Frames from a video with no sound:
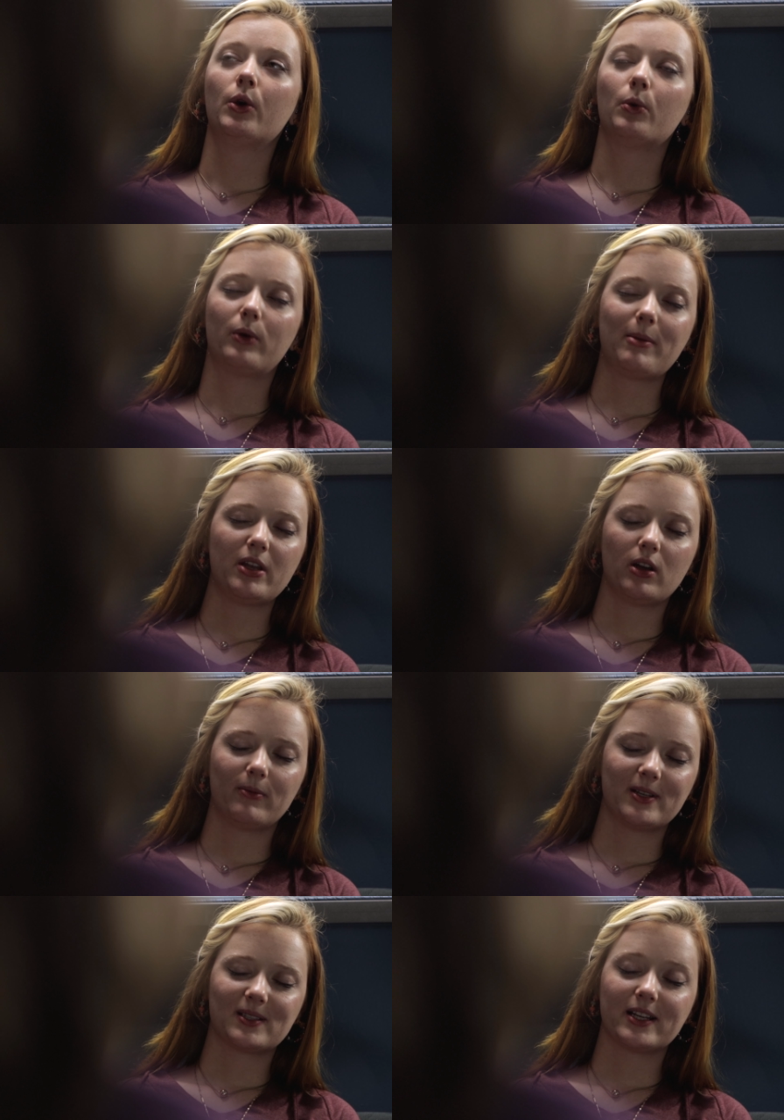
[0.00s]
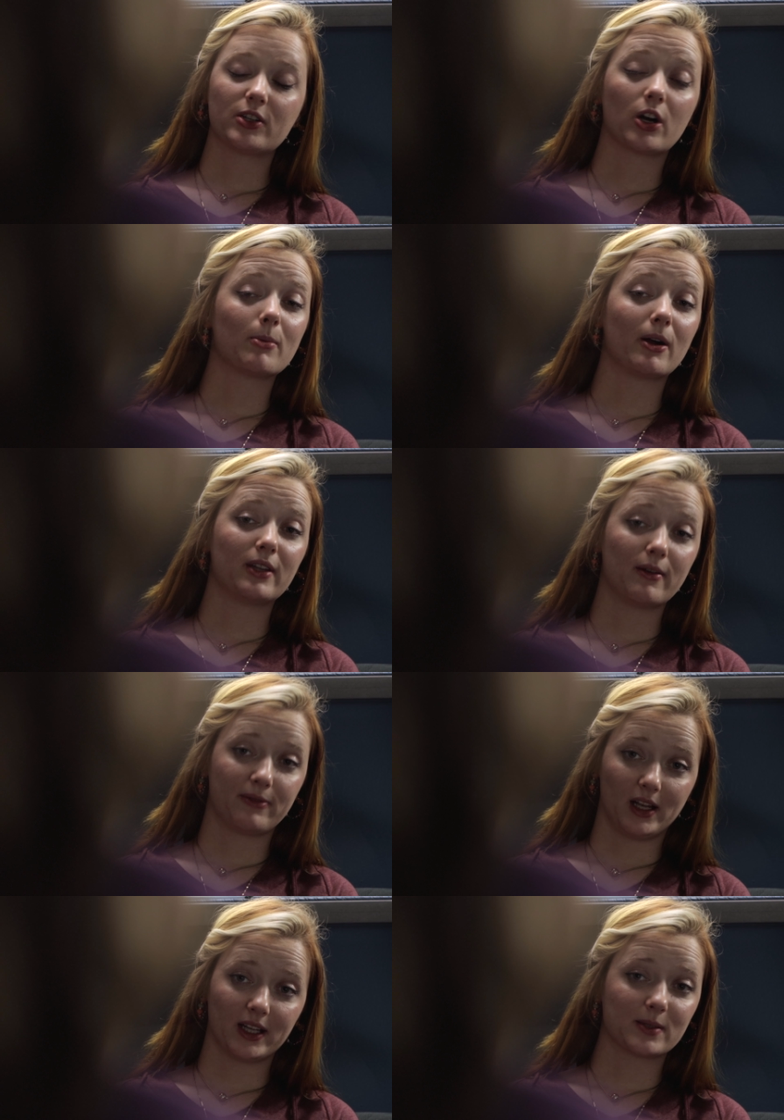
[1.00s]
women obviously talk about their
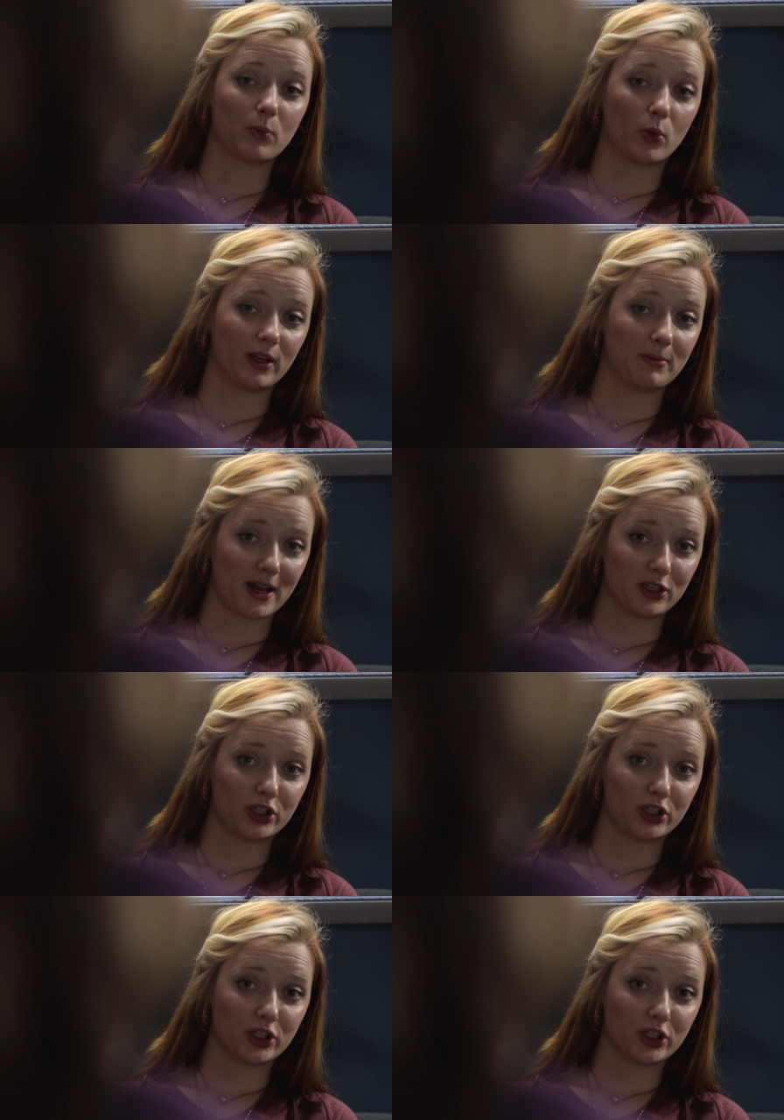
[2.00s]
feelings more than men